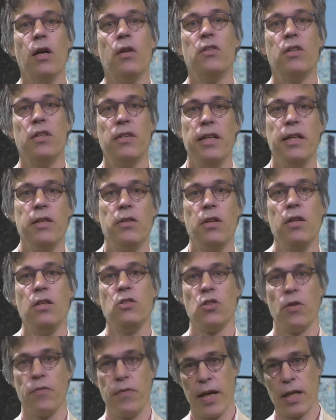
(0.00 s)
The
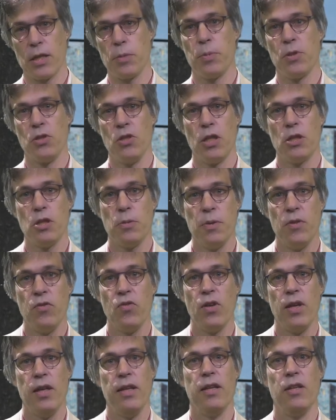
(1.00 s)
details of expert
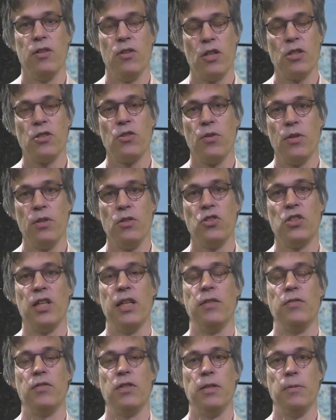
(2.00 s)
judgment in industrial
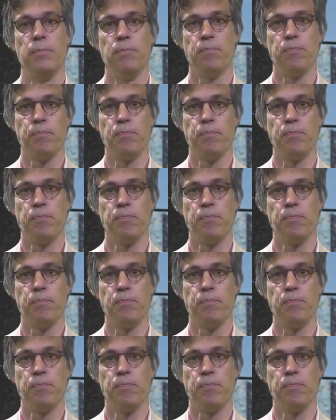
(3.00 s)
safety.